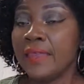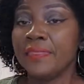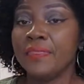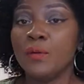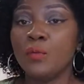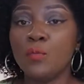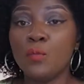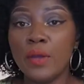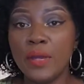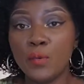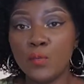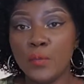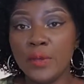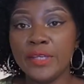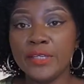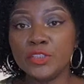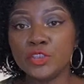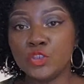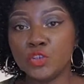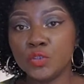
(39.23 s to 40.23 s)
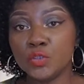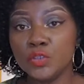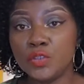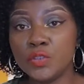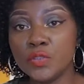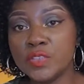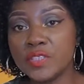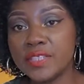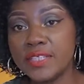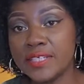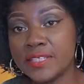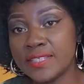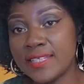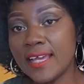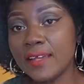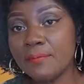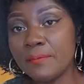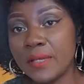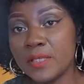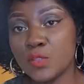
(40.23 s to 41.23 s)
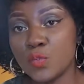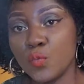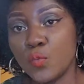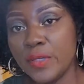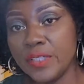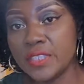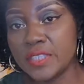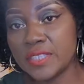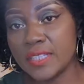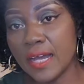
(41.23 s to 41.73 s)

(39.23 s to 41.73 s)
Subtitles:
the way we introduce the segment with